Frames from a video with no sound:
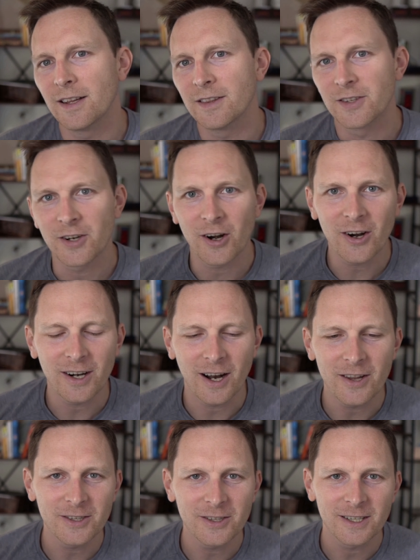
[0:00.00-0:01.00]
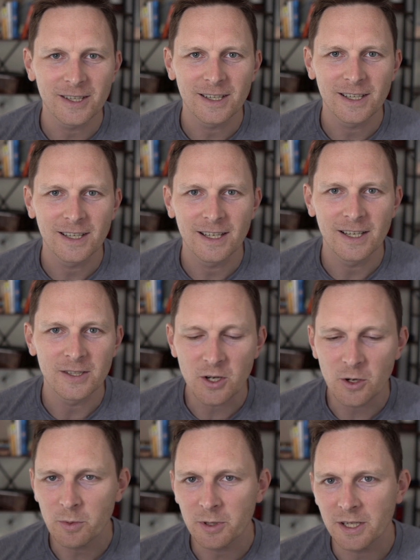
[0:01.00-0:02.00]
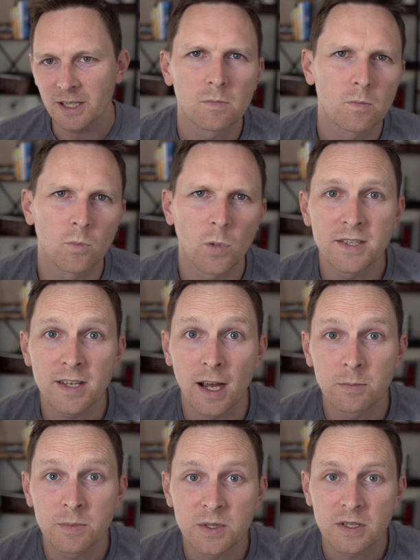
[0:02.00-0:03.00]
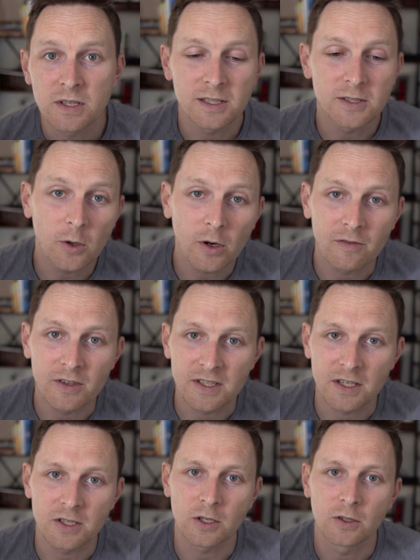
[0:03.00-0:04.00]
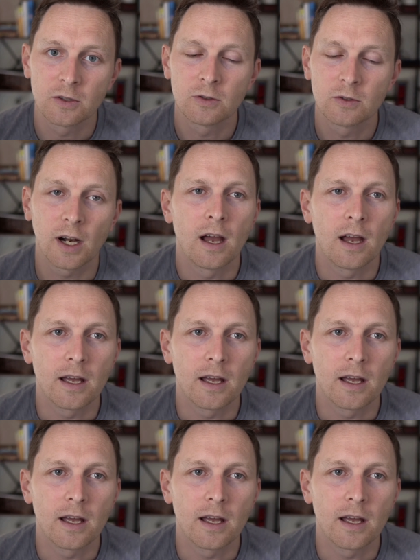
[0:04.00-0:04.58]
there are other interpreted runtimes that don't have this issue, right?